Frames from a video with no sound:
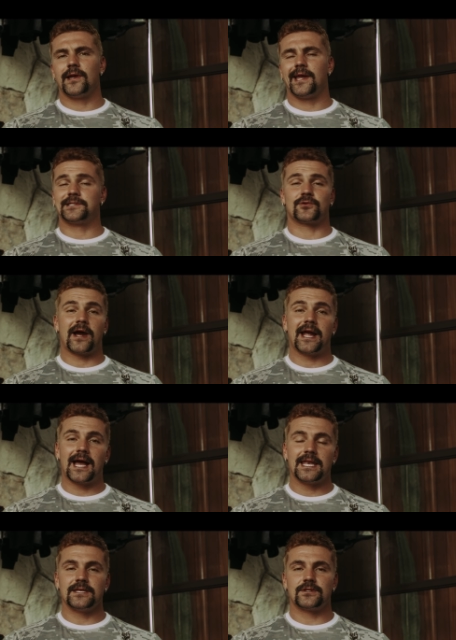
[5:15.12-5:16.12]
it's great.
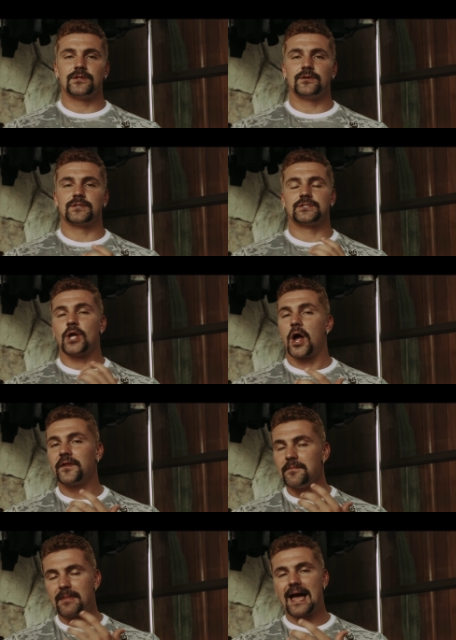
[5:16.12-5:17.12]
And there was
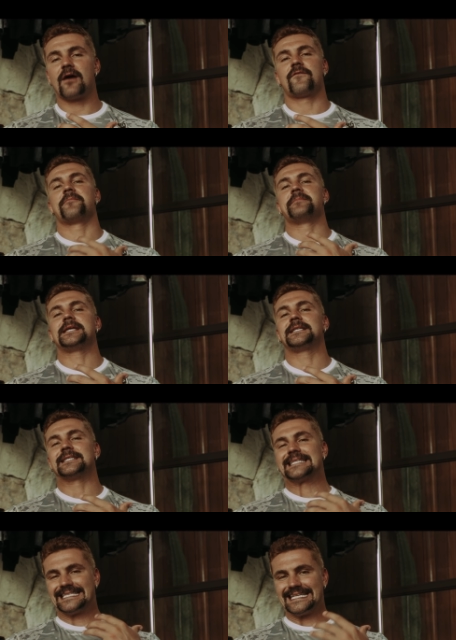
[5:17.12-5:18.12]
nothing better for me
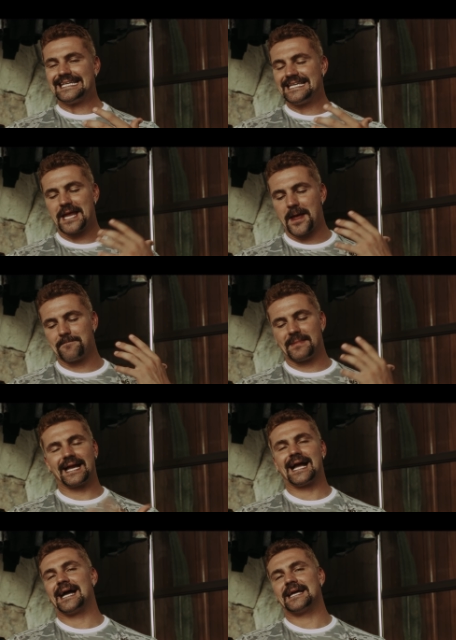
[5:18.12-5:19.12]
to see my
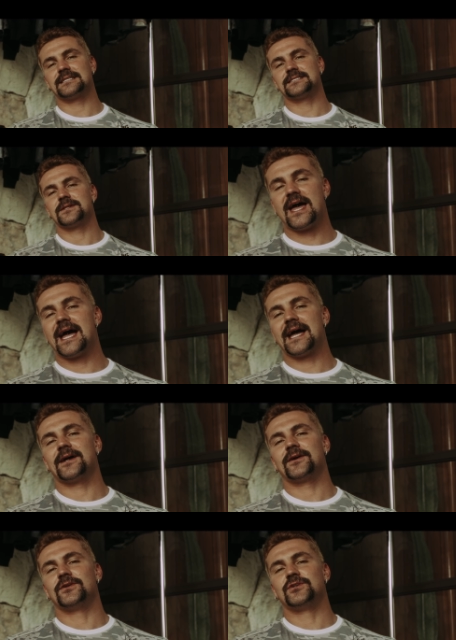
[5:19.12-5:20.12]
guys
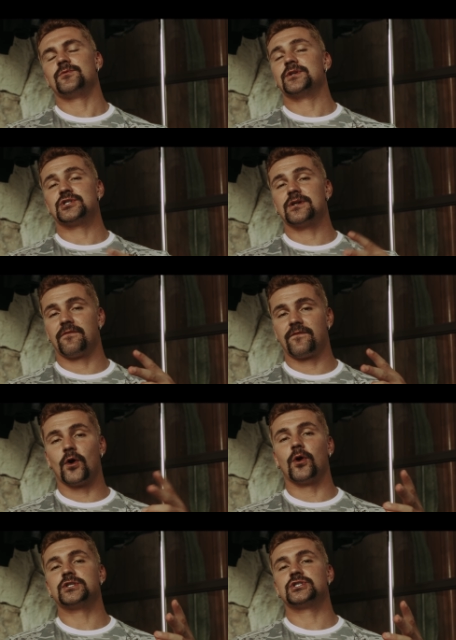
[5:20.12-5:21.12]
there doing a, a
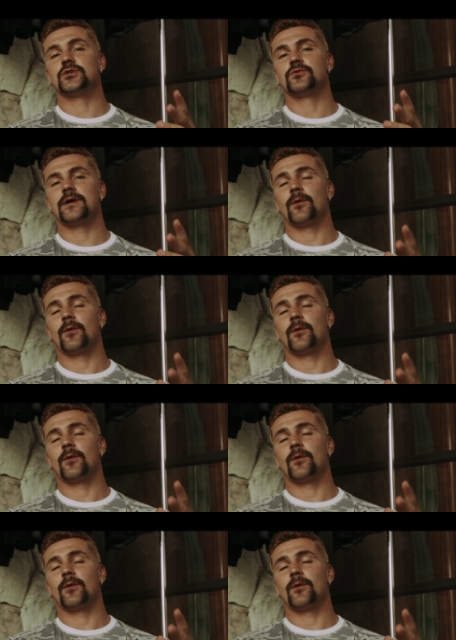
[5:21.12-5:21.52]
photo shoot.